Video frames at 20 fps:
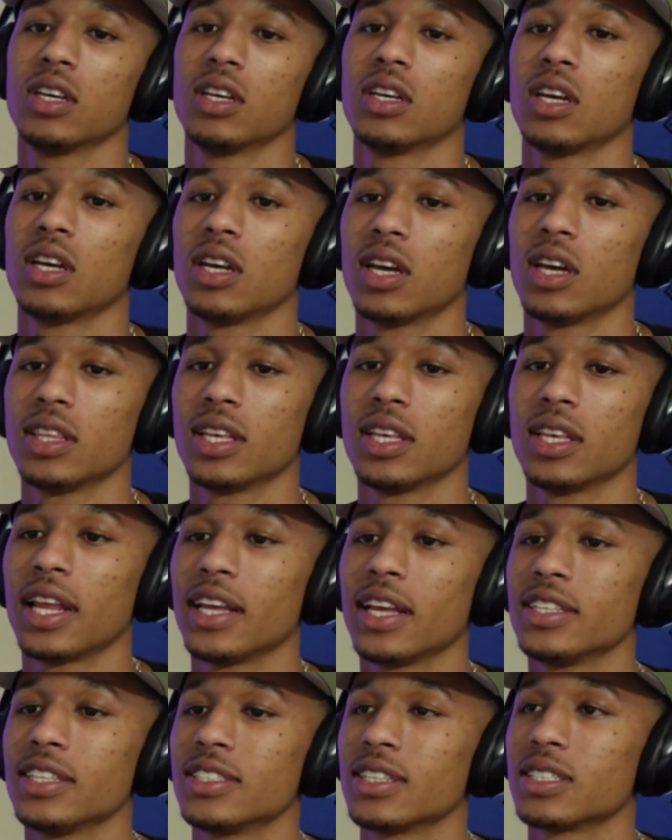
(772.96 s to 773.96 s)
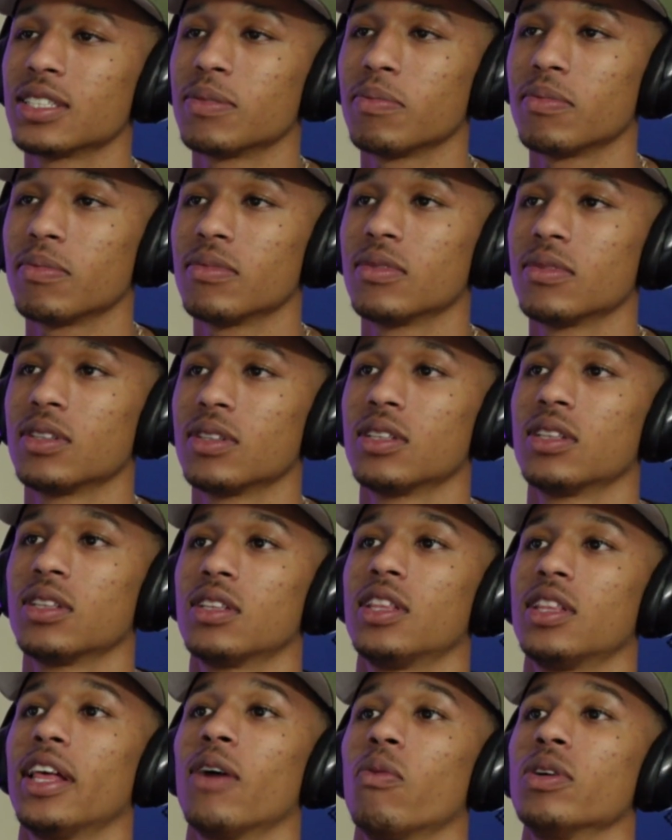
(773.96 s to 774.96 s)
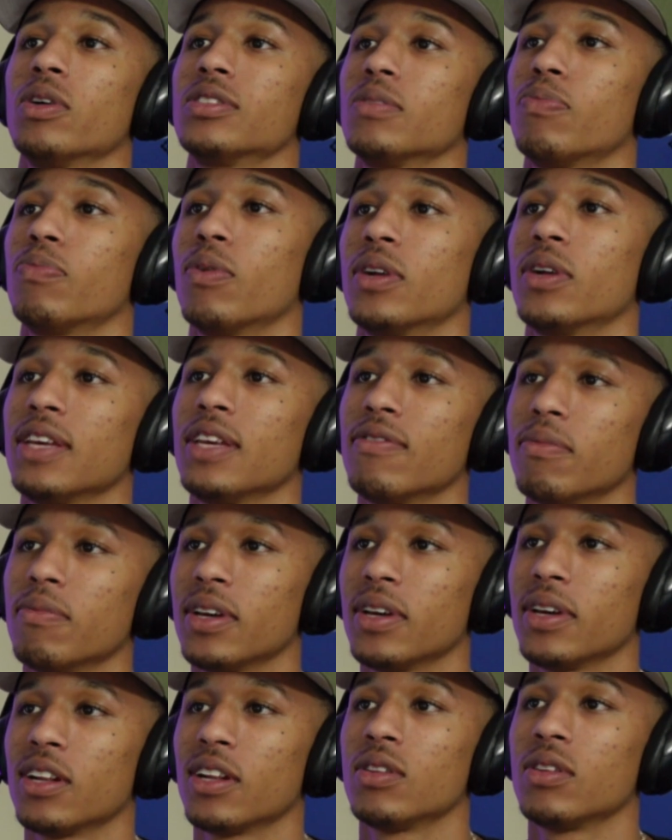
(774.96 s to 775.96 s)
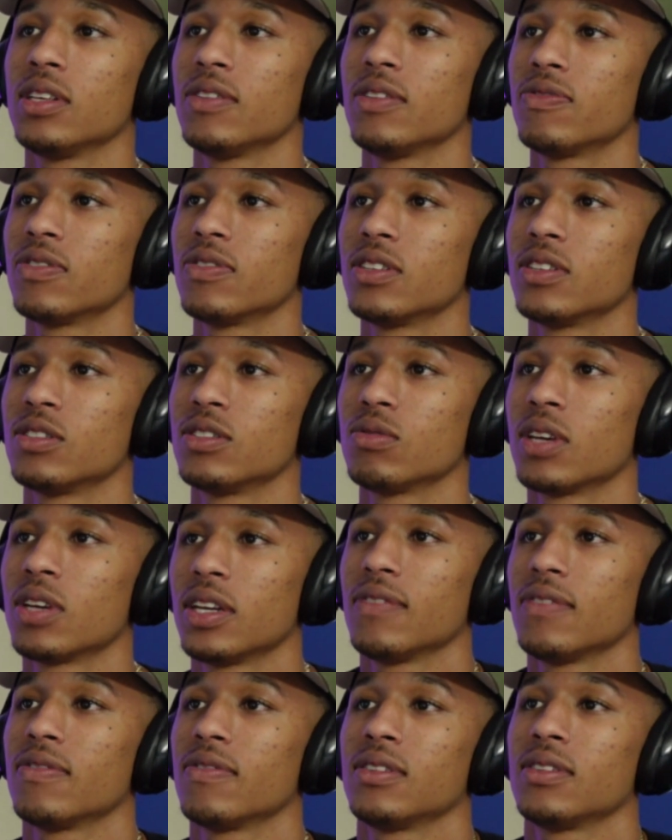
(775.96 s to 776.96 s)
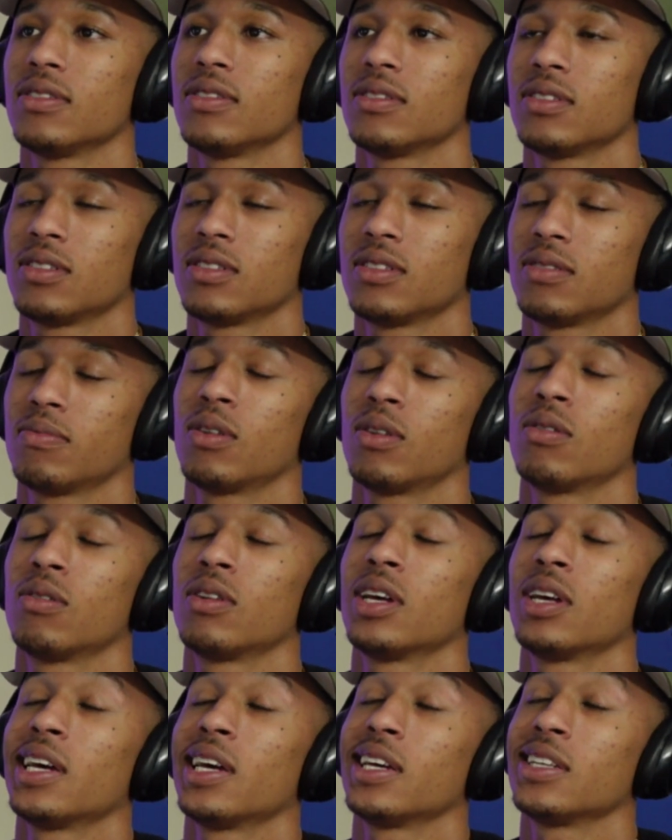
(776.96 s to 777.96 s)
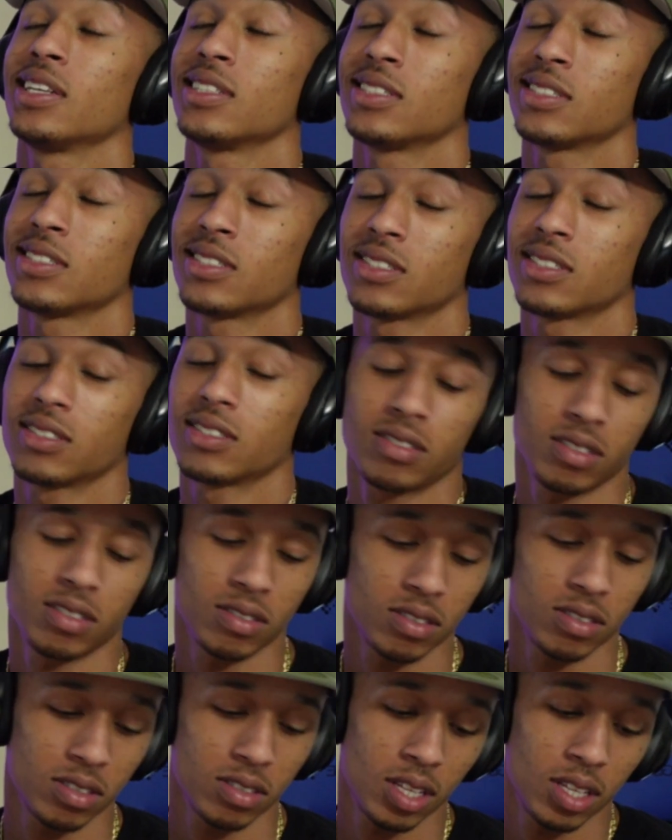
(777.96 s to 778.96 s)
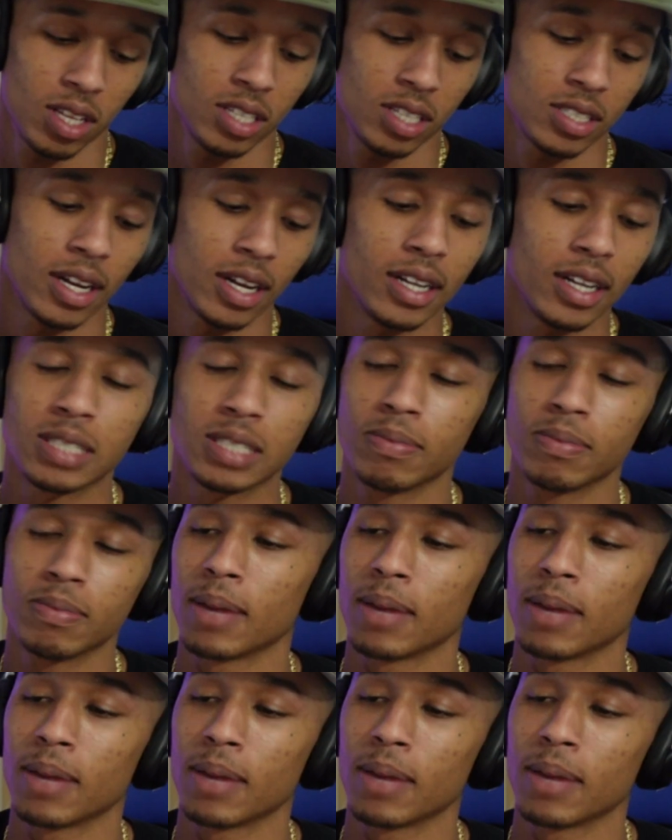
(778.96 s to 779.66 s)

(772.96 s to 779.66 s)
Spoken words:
And then they just, like, what's the point of even being on defense? You can't even, bro, it's honestly making me